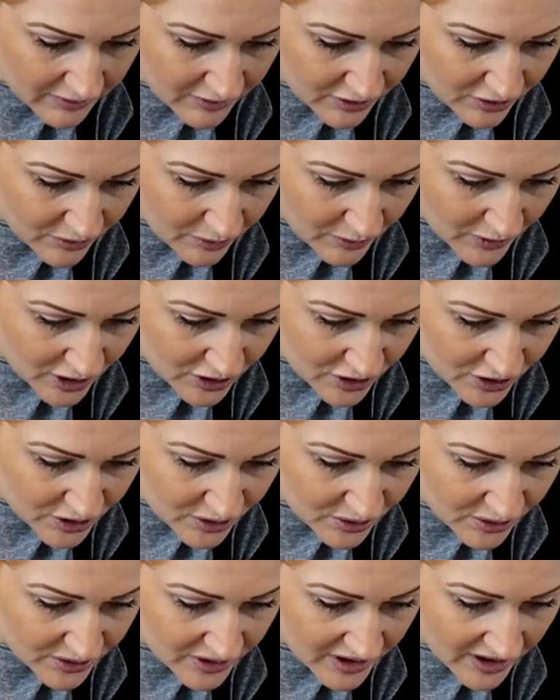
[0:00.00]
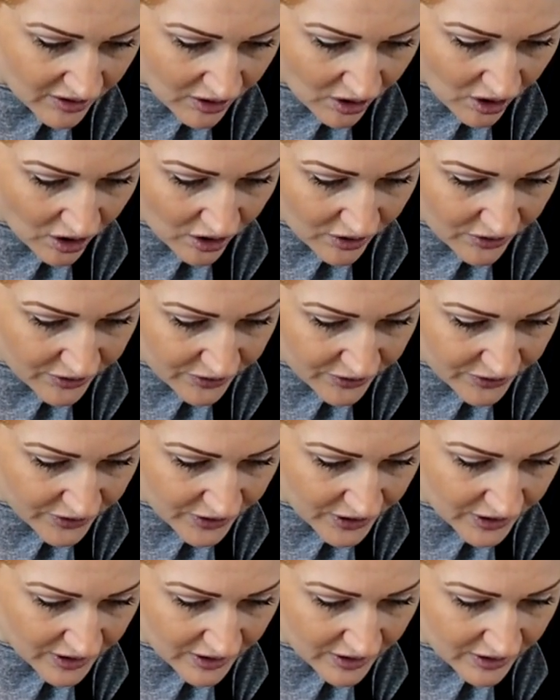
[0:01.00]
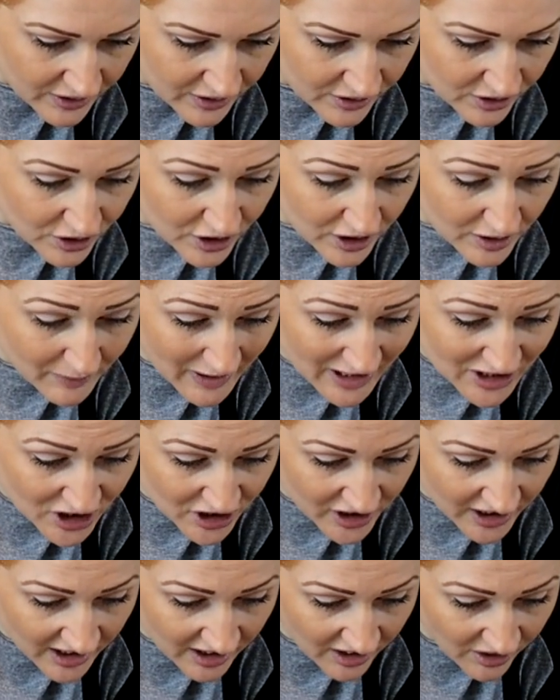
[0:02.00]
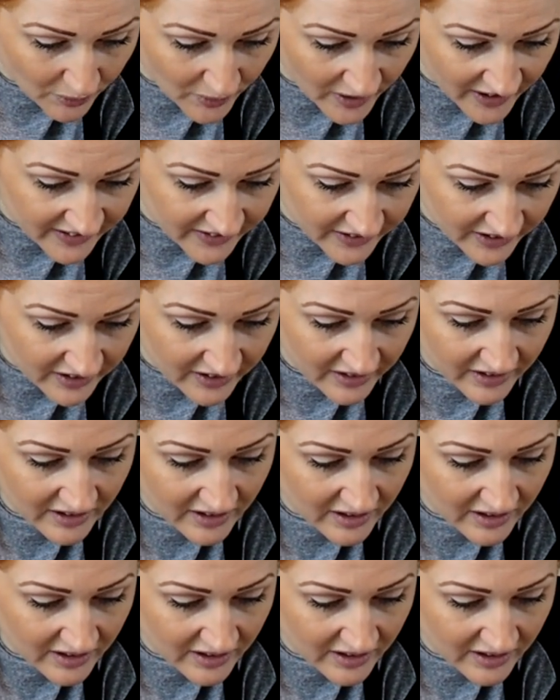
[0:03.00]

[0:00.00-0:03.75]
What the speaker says: Just make sure they're off. You could have measured it otherwise.